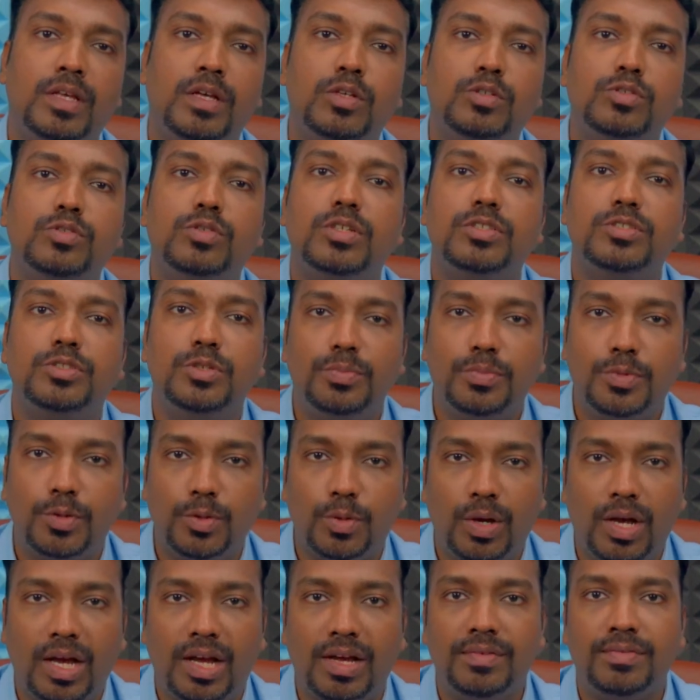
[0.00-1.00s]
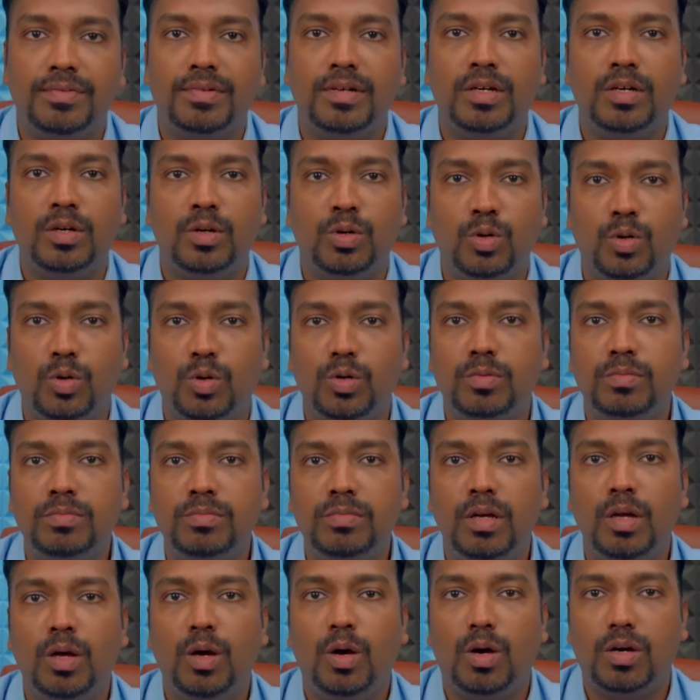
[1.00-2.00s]
So assume you have a home
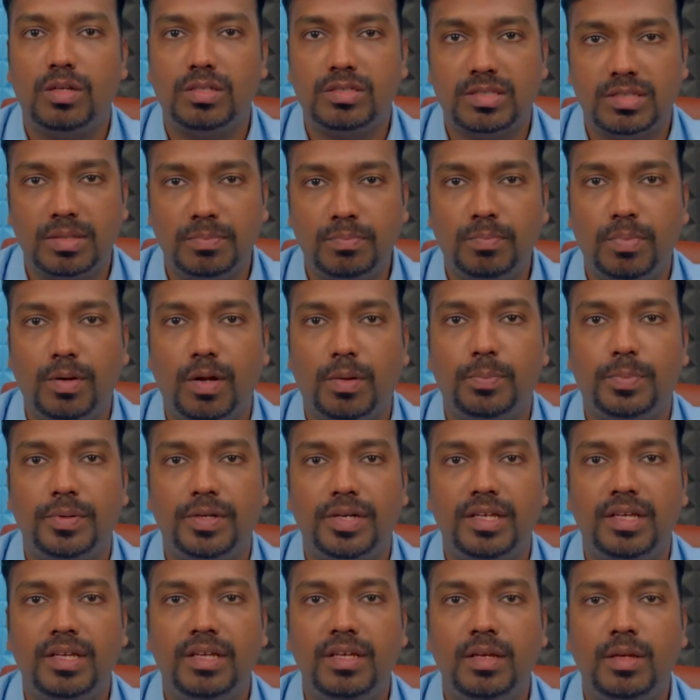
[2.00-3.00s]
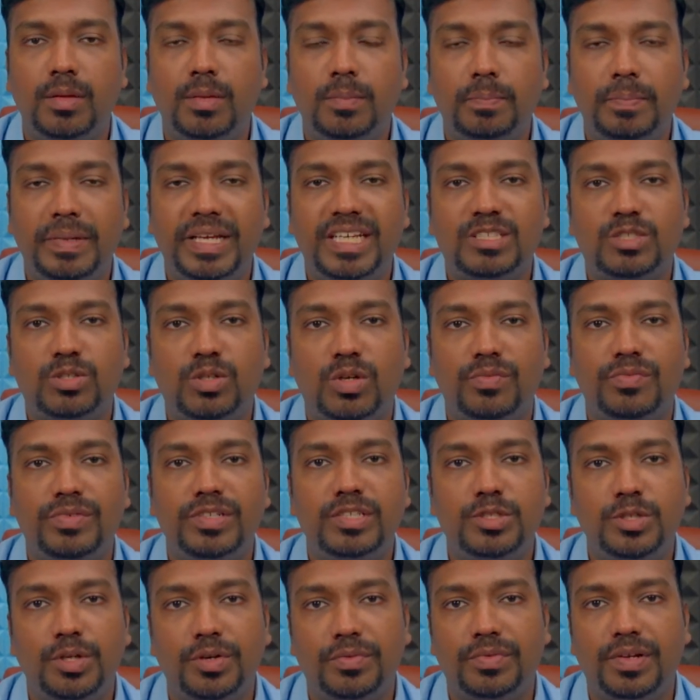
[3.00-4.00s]
or some property based on
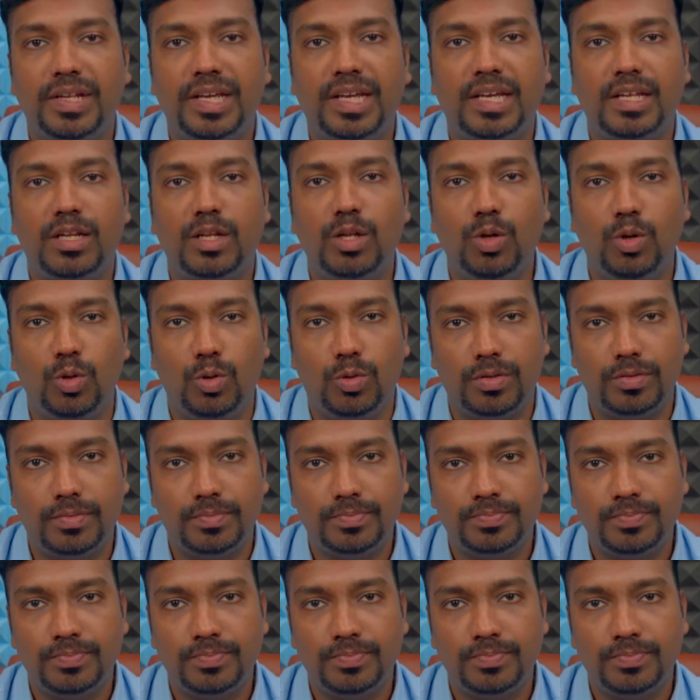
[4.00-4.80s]
which you have taken a loan.